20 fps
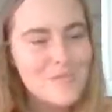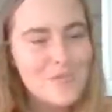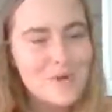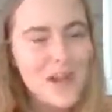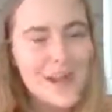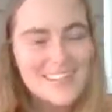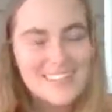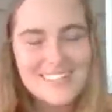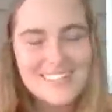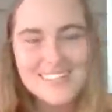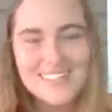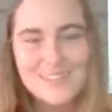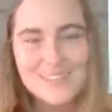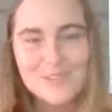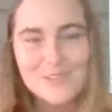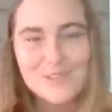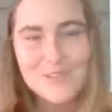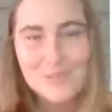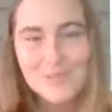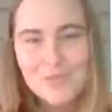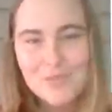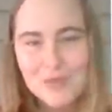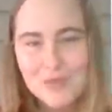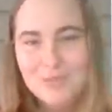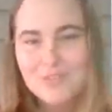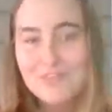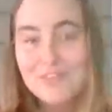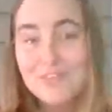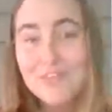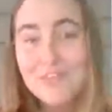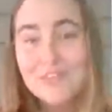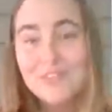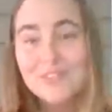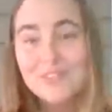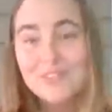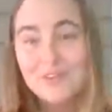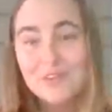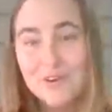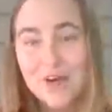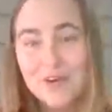practice or deepen or feel
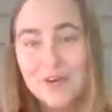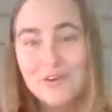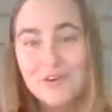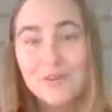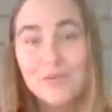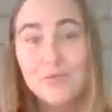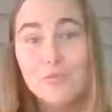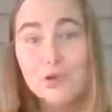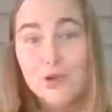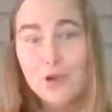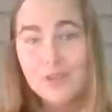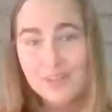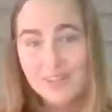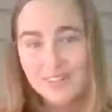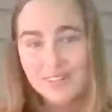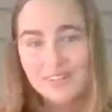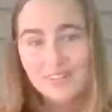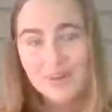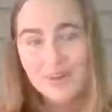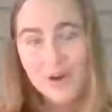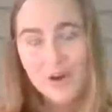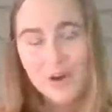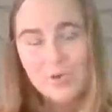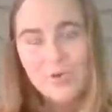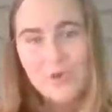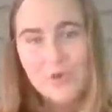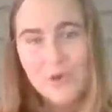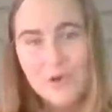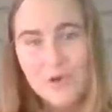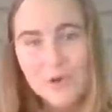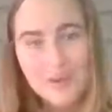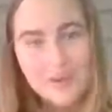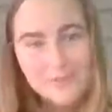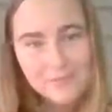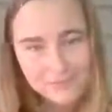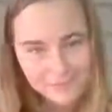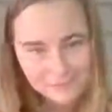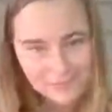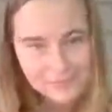inspired or brought into Karma Yoga.